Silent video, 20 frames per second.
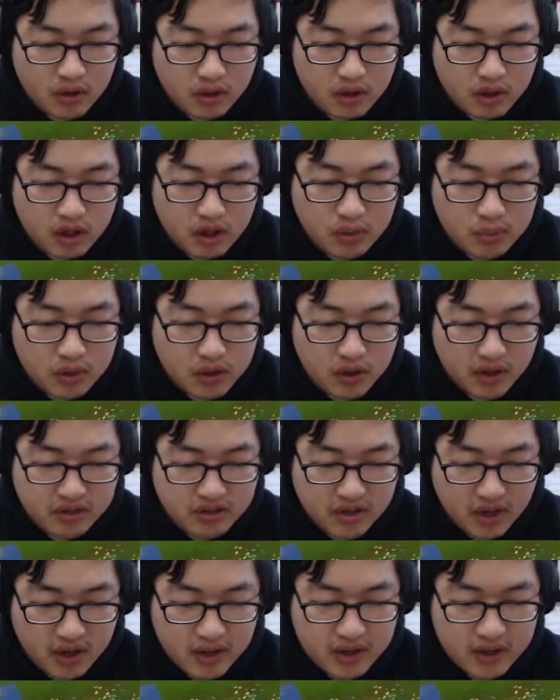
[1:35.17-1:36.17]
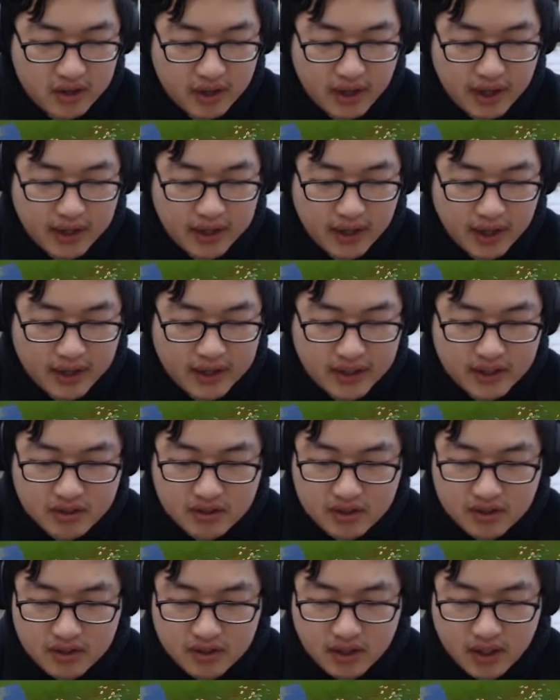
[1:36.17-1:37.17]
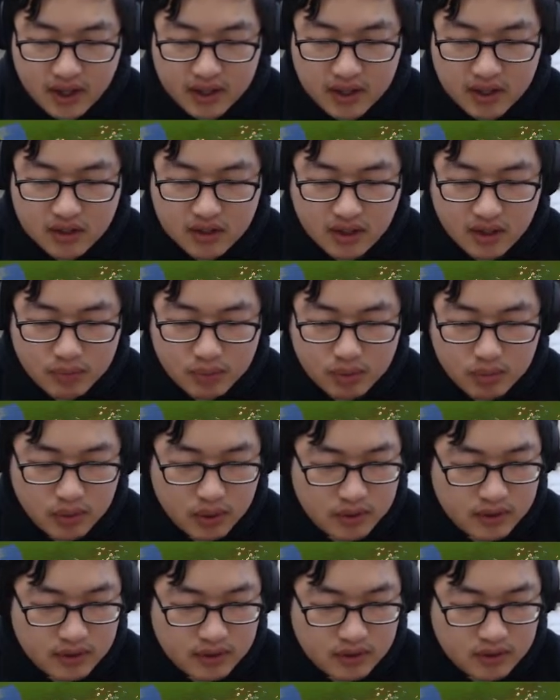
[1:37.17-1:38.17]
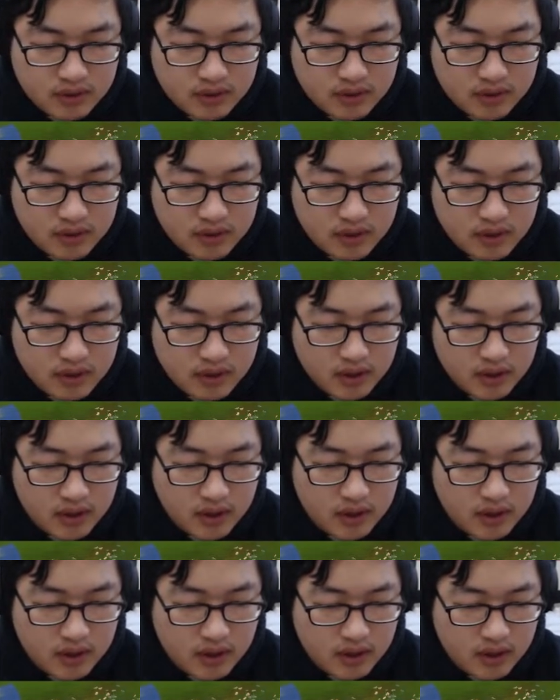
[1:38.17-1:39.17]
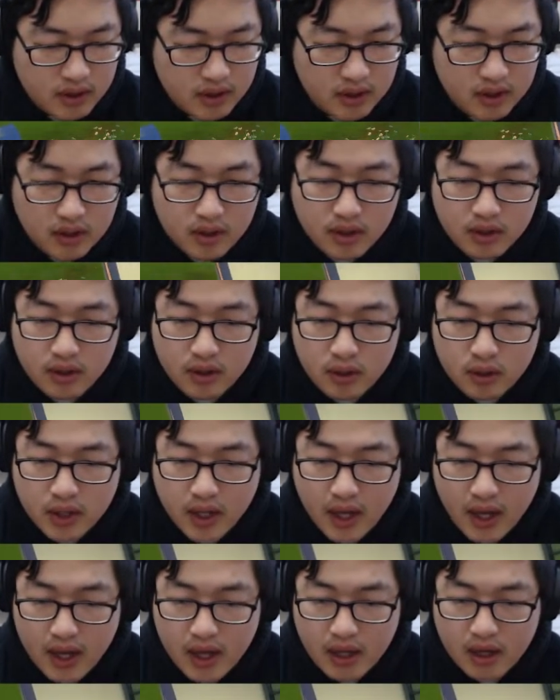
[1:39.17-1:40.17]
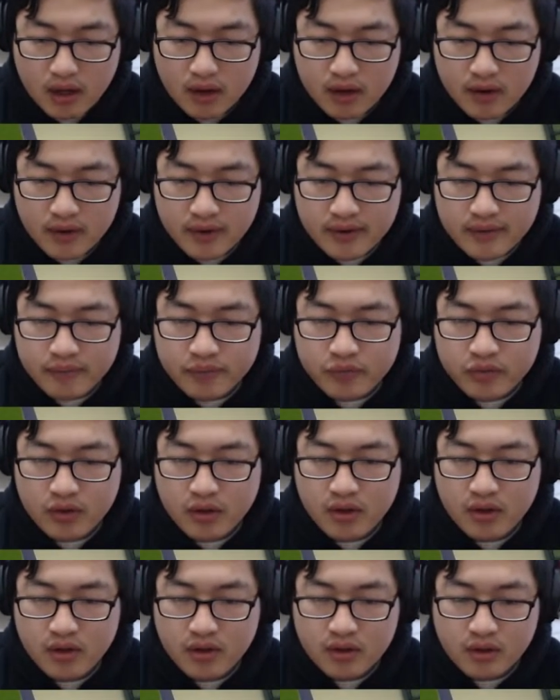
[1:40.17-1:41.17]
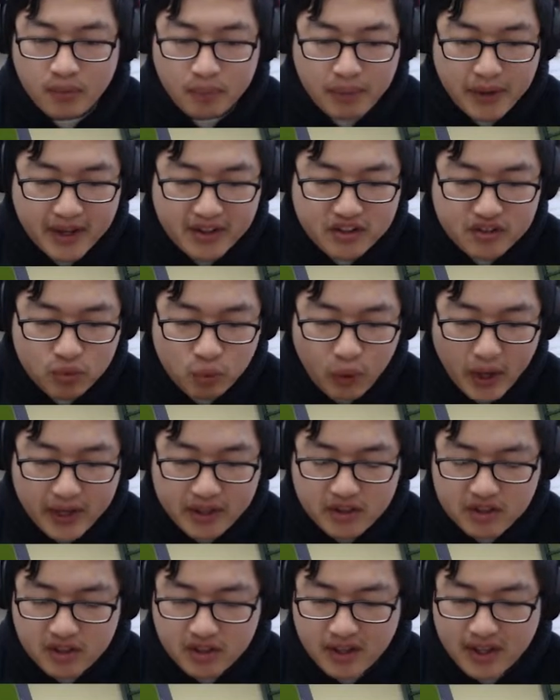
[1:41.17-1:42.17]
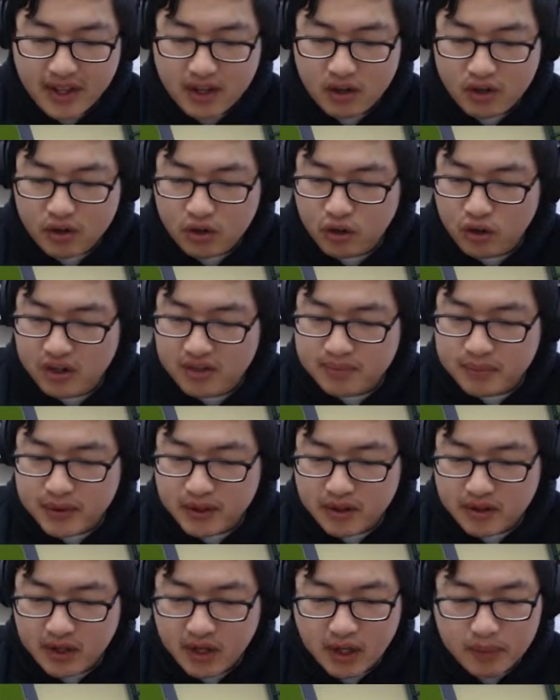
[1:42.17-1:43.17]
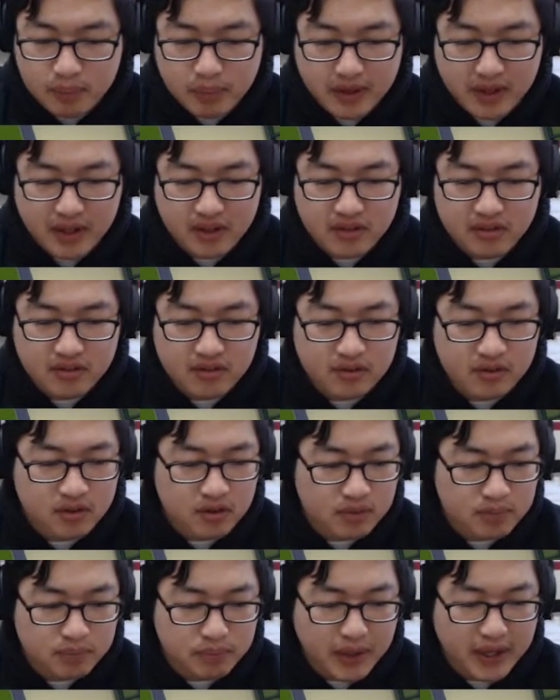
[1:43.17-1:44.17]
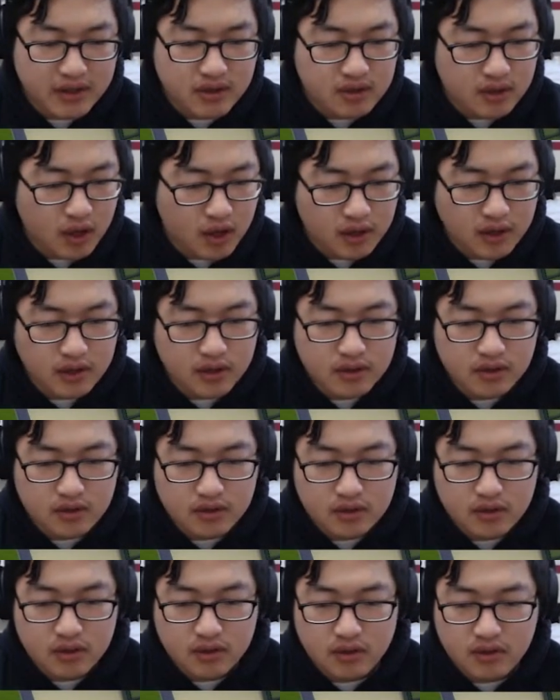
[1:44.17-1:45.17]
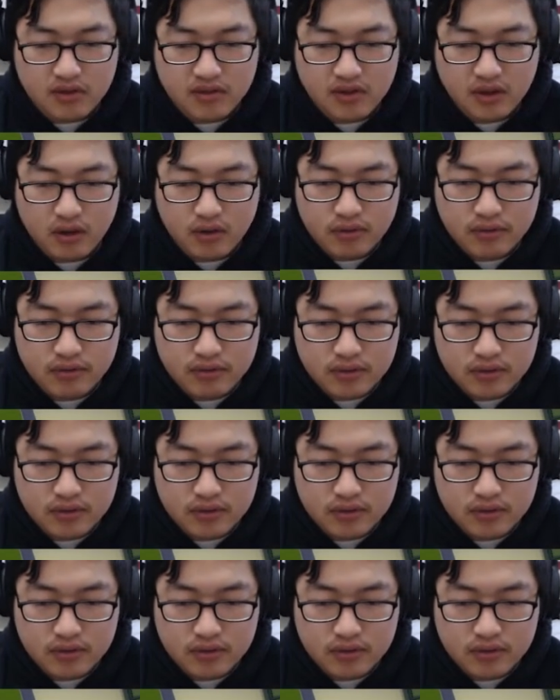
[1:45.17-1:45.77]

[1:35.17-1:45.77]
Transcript: Humor, uh, sorry, I, I need to, I need to get promoted. Okay. The best way to get your charisma up is by talking to yourself.